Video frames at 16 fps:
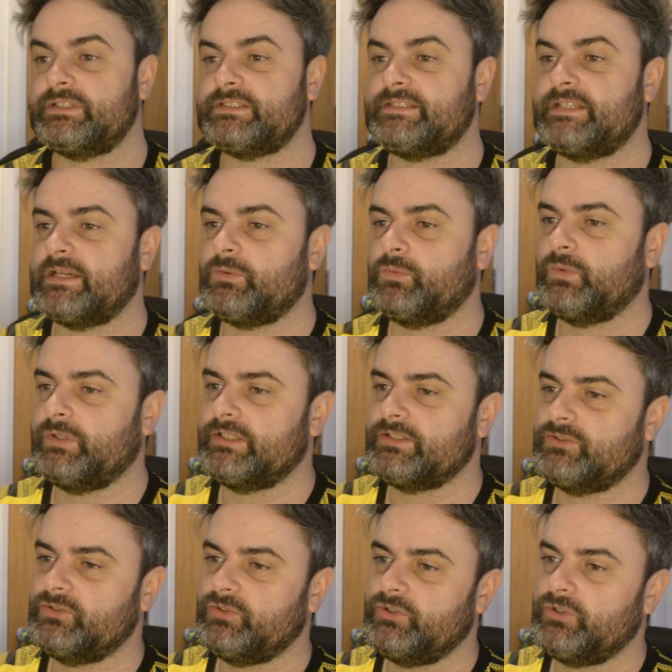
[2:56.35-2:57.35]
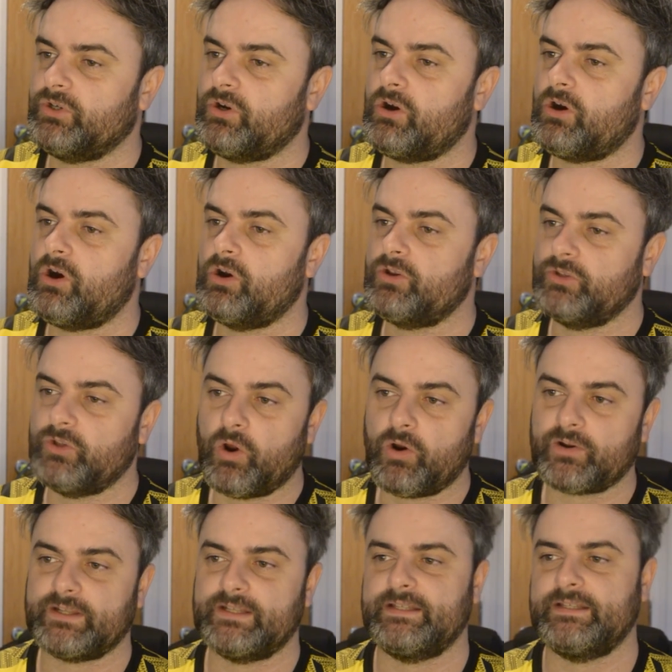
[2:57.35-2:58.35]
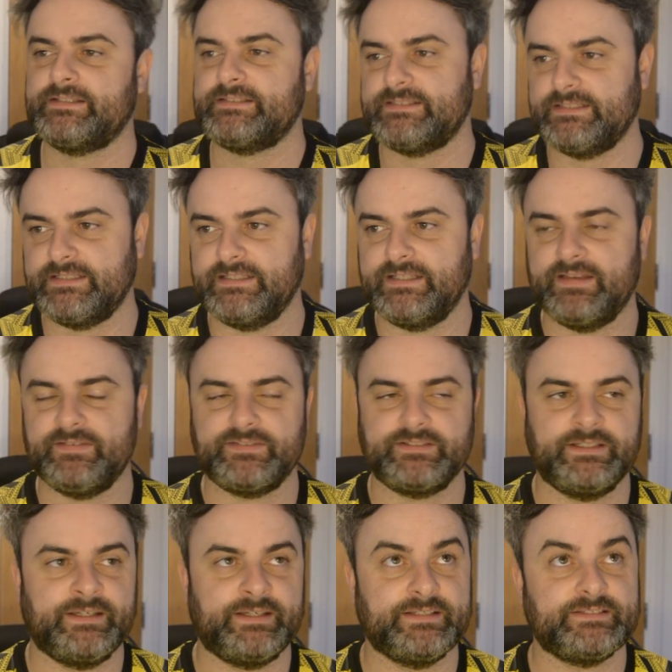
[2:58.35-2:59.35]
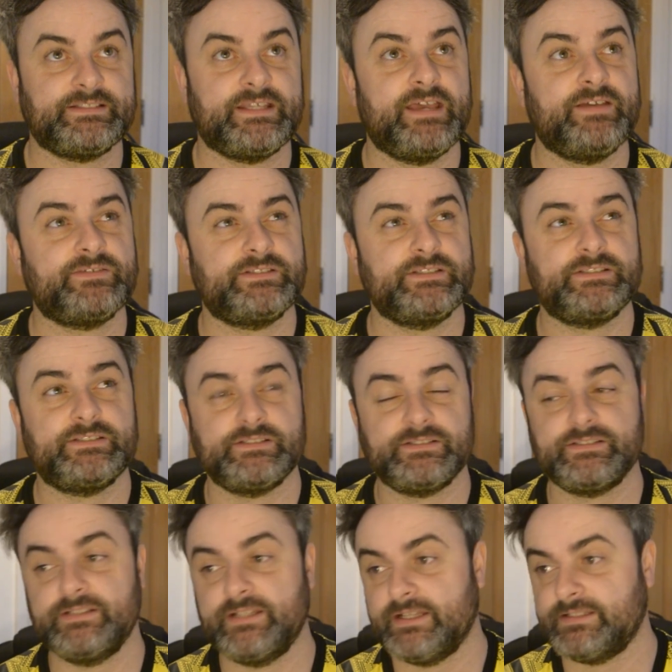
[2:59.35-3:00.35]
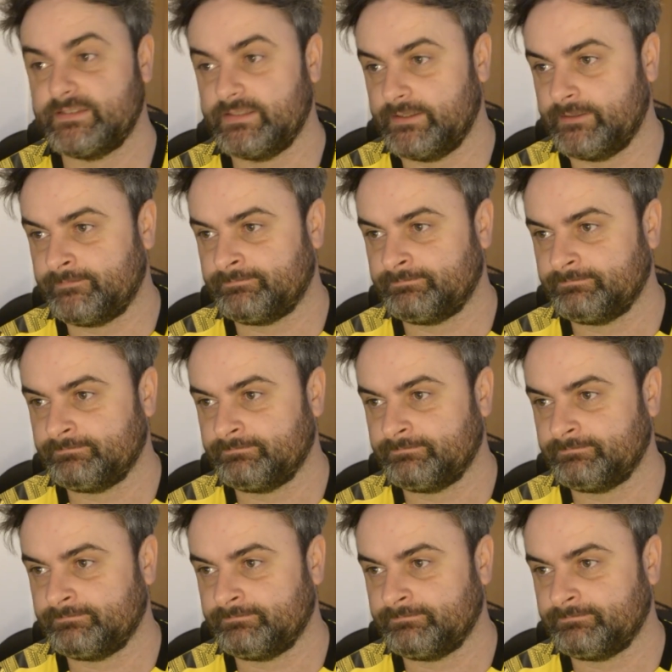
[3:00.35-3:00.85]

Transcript: The second one is New York City FC against FC Cincinnati.